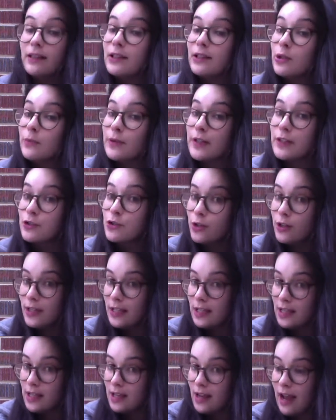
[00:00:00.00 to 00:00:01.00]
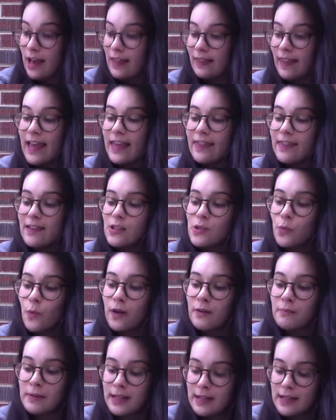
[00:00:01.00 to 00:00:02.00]
little bit tricky. I like this
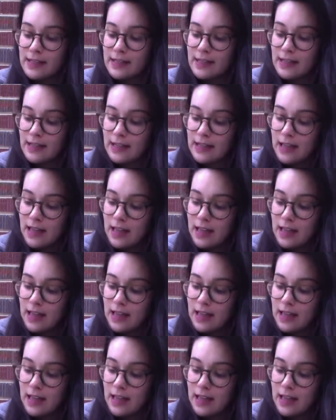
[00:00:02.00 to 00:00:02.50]
one because it